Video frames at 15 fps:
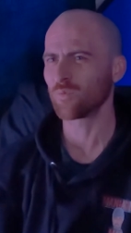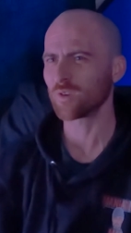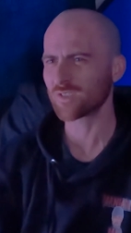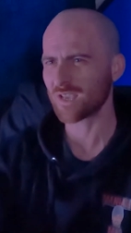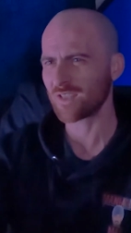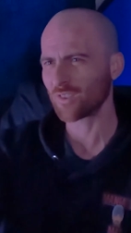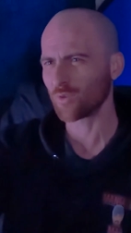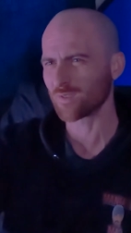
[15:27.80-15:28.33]
What's
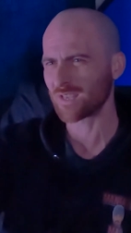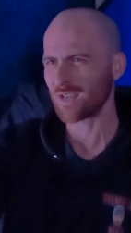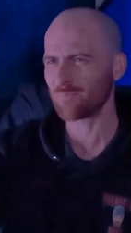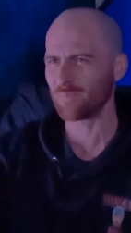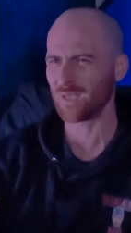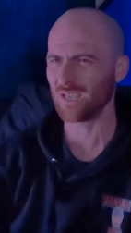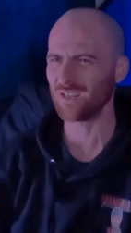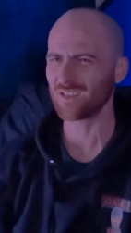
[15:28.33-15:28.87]
that though? Is that a
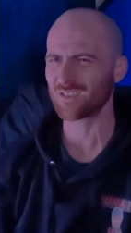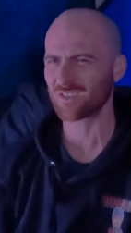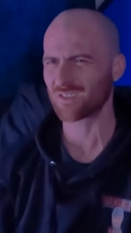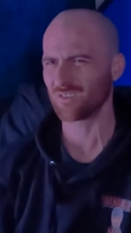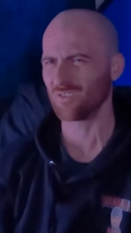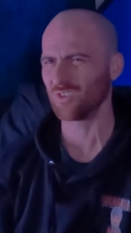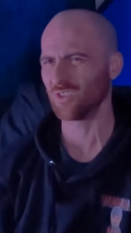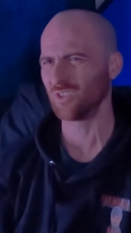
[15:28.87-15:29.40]
penis
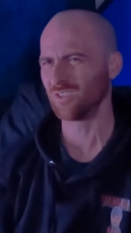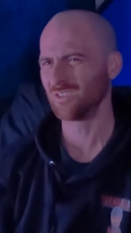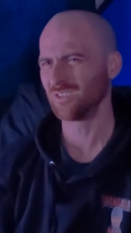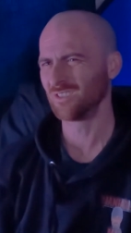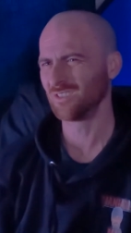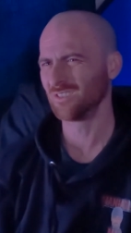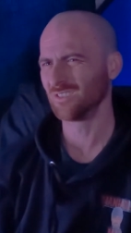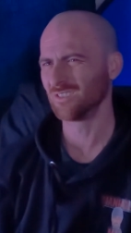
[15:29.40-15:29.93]
or
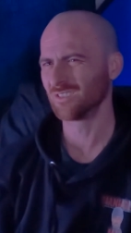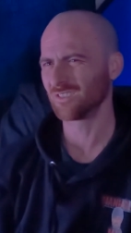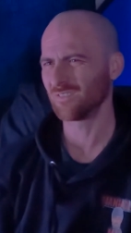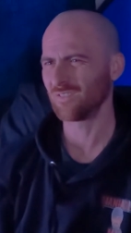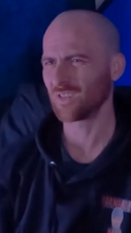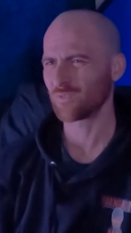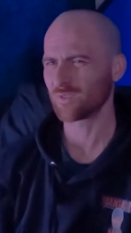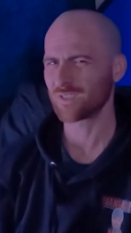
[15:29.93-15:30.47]
the
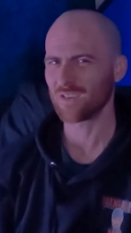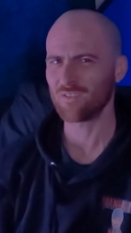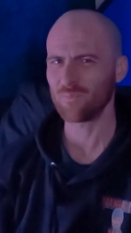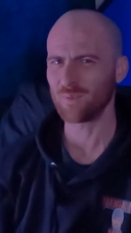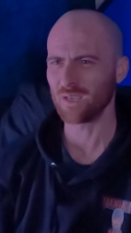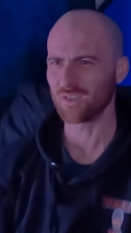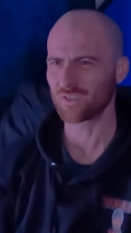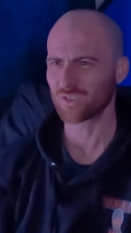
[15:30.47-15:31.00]
fuck was the other
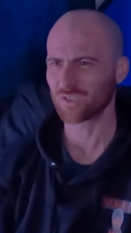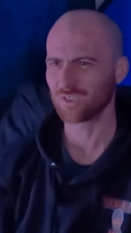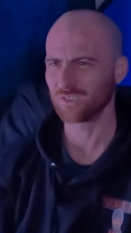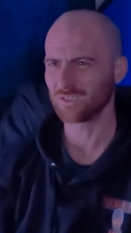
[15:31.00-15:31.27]
piece?